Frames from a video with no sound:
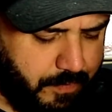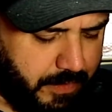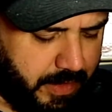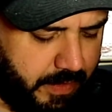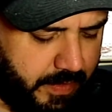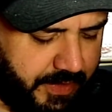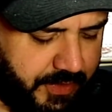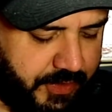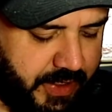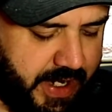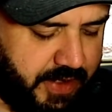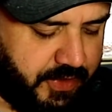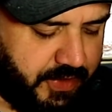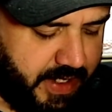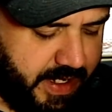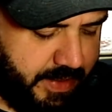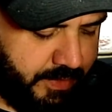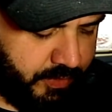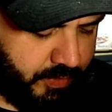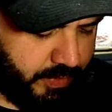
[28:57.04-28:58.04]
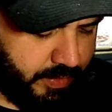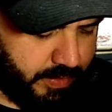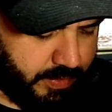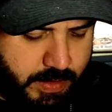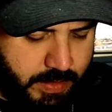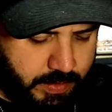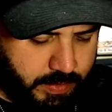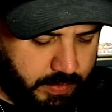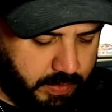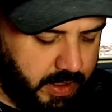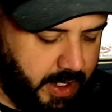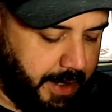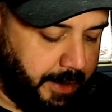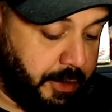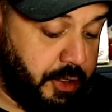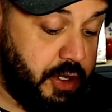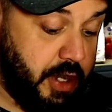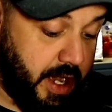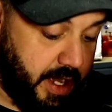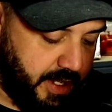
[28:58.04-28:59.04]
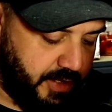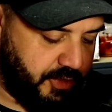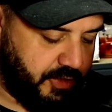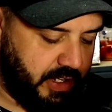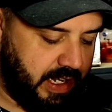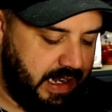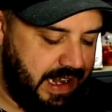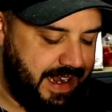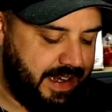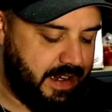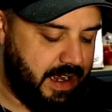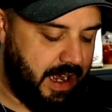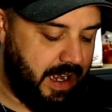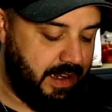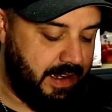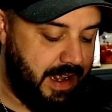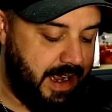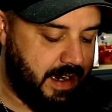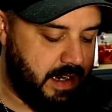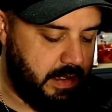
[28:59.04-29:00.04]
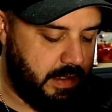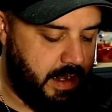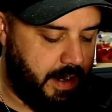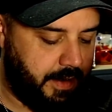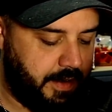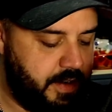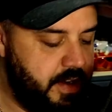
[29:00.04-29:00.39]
Let's taste this. A lot of nuts. I like I like a lot of